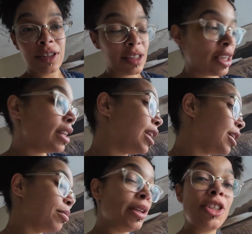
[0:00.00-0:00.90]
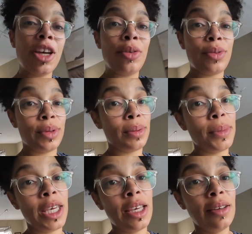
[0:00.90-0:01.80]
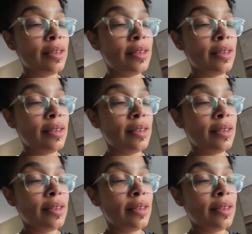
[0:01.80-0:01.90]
technique, please share it with me,